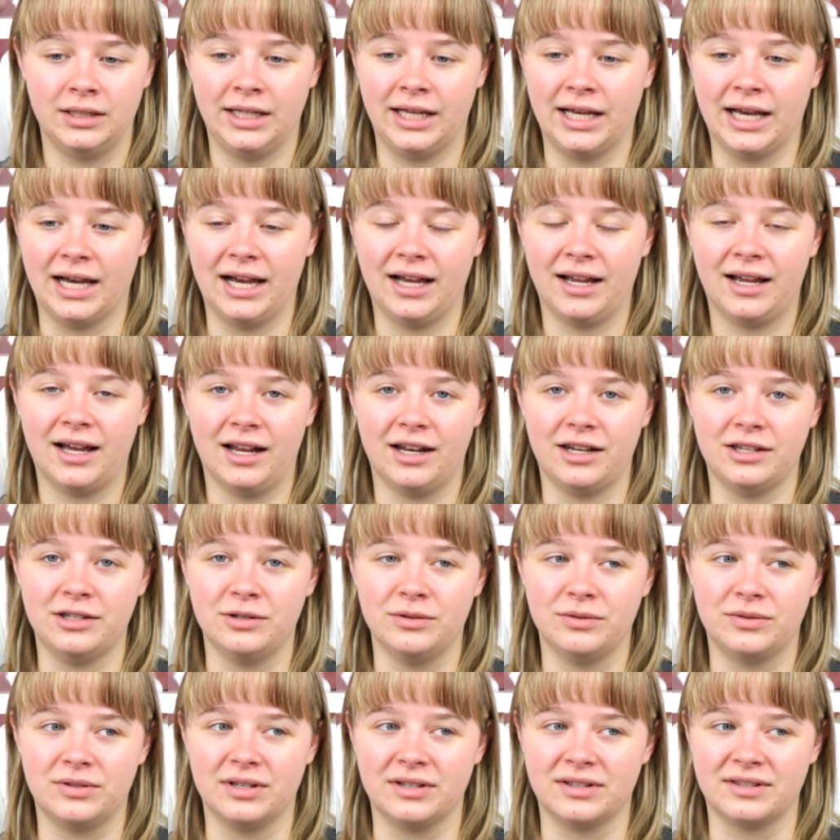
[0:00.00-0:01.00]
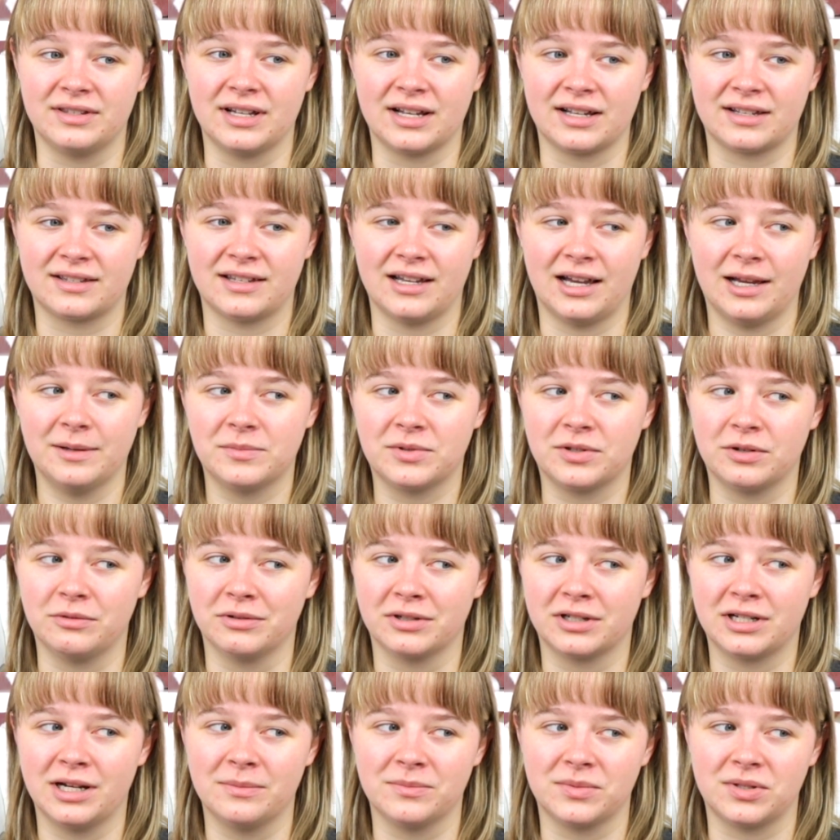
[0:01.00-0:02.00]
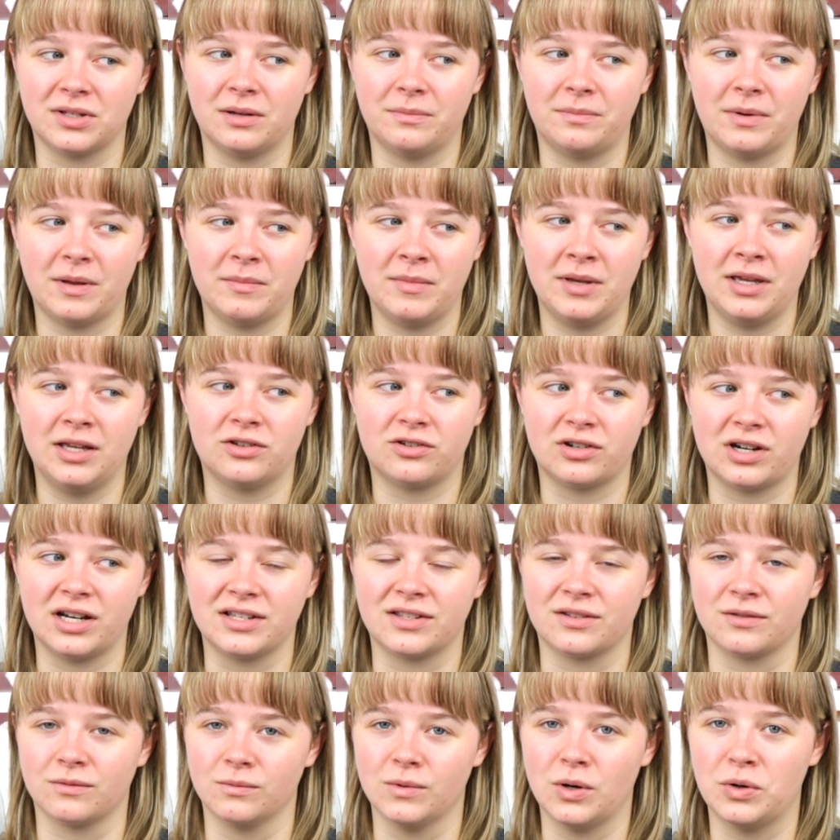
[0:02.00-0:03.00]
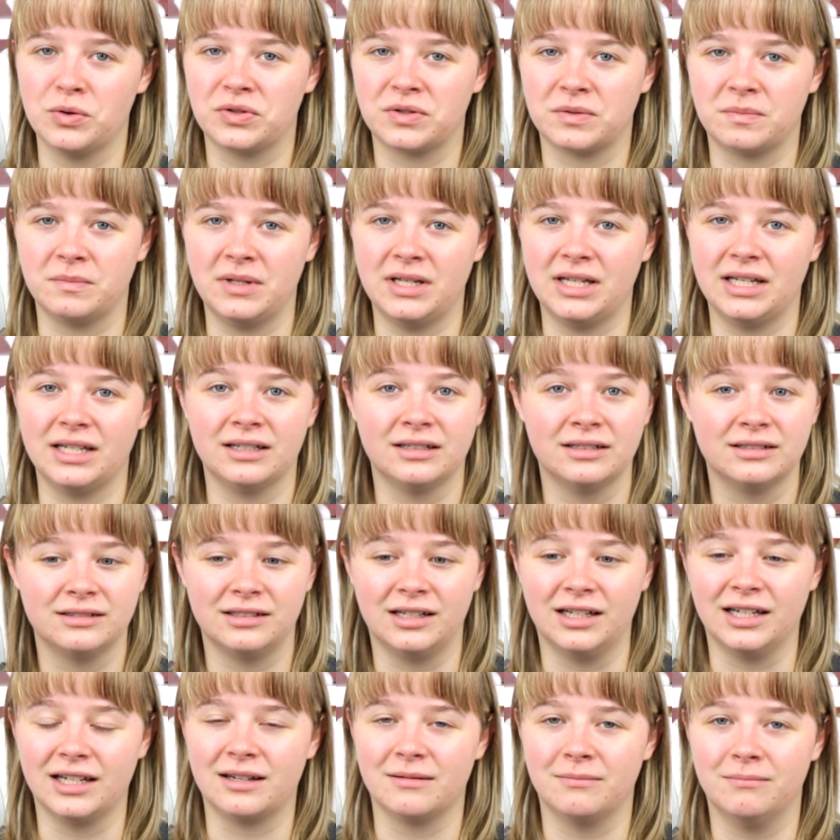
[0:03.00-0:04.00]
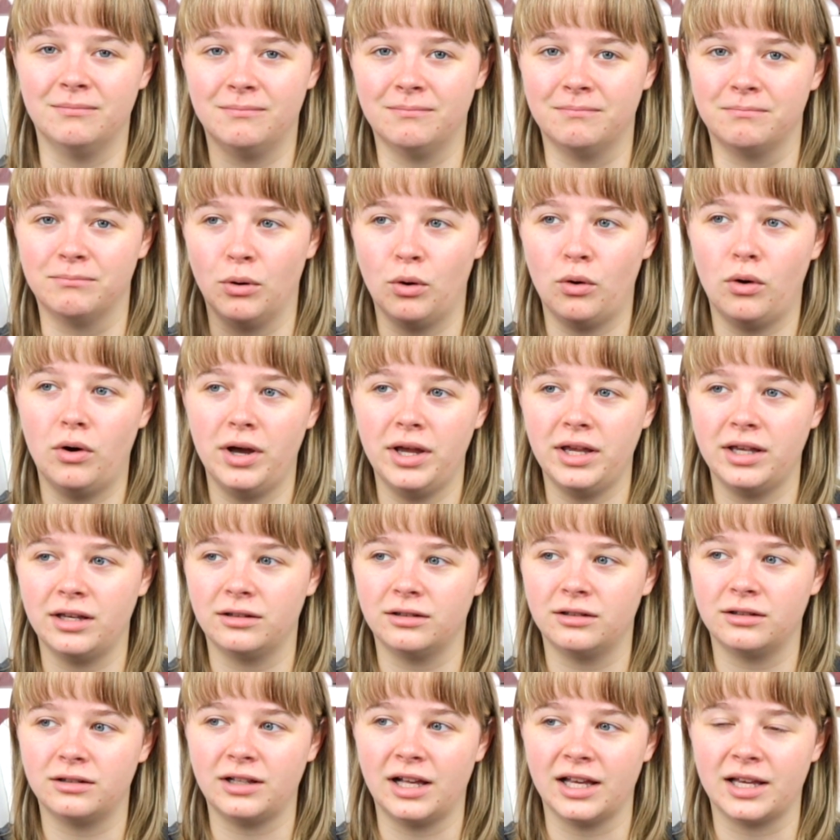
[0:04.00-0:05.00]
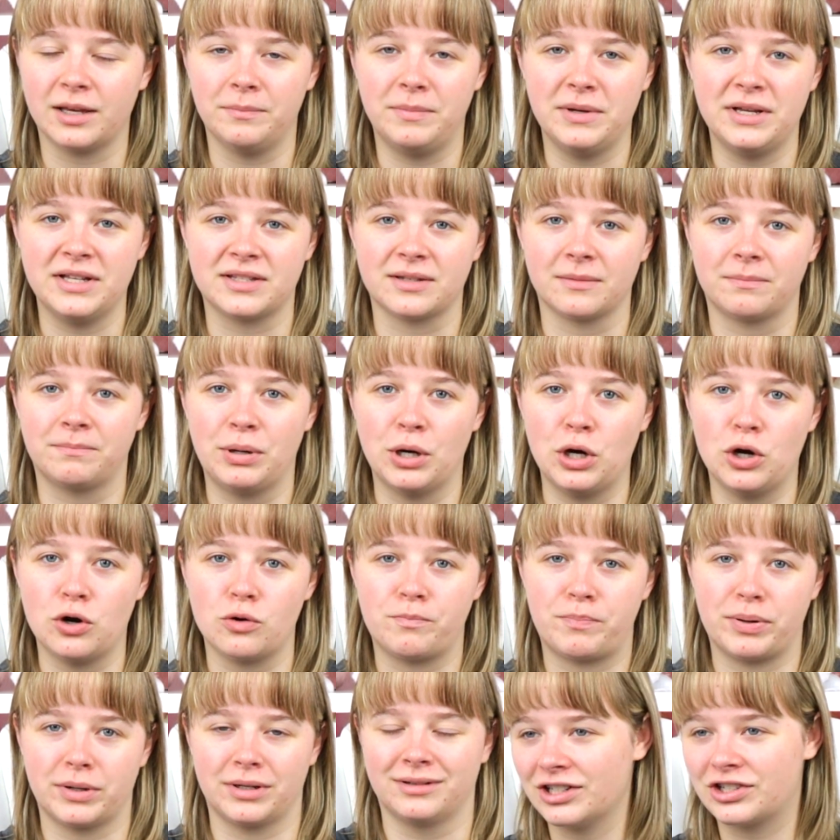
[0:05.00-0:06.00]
Yeah, I gotta use this next time someone comes up at me, tries to roast me. Like, boy, you look like a piece of poop.